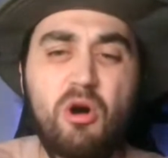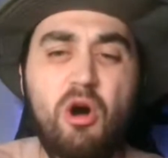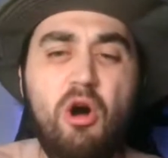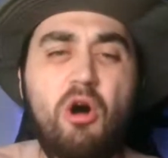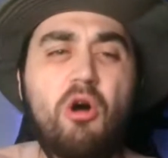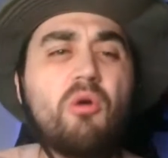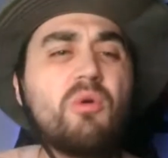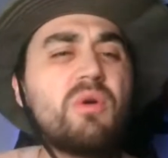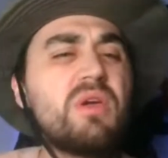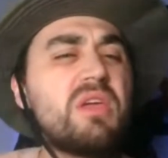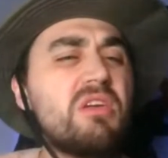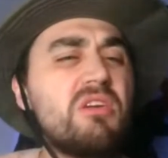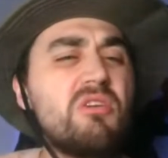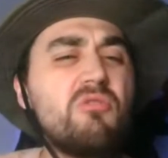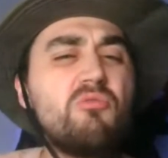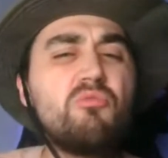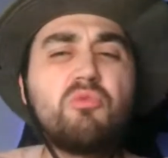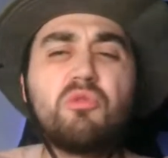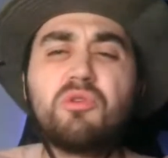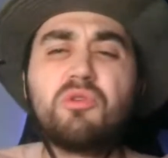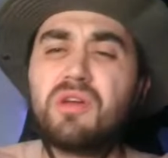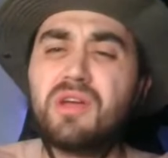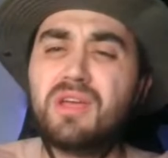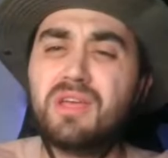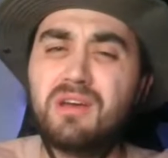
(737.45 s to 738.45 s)
Oh, he
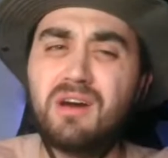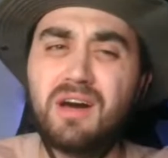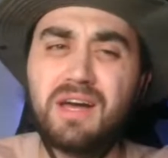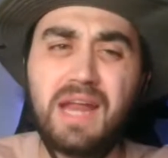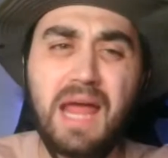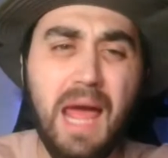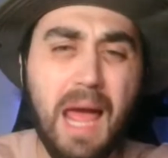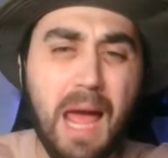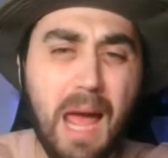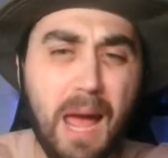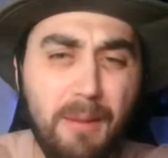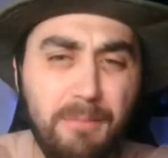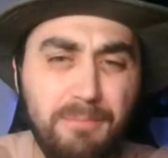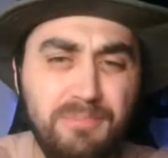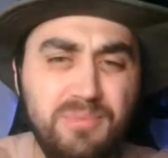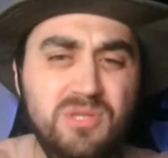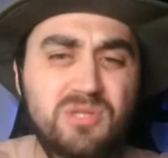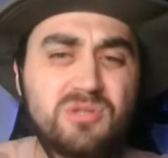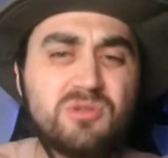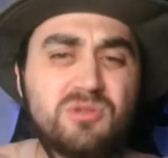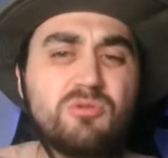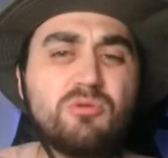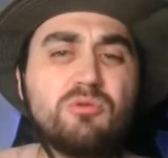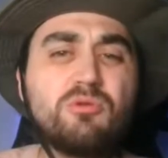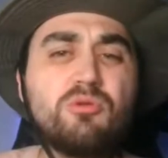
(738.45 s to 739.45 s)
would have got
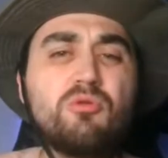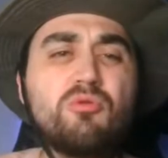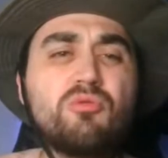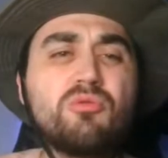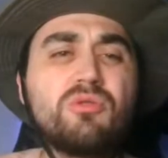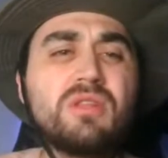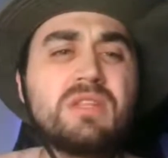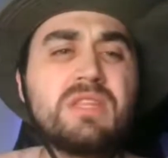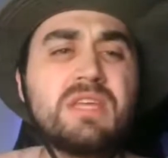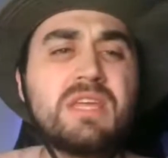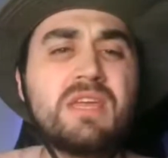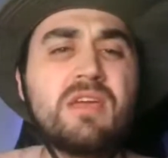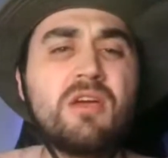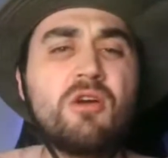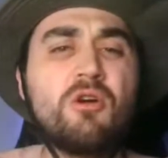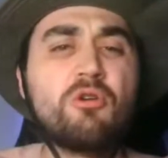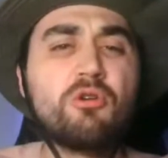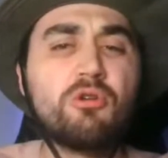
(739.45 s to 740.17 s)
absolutely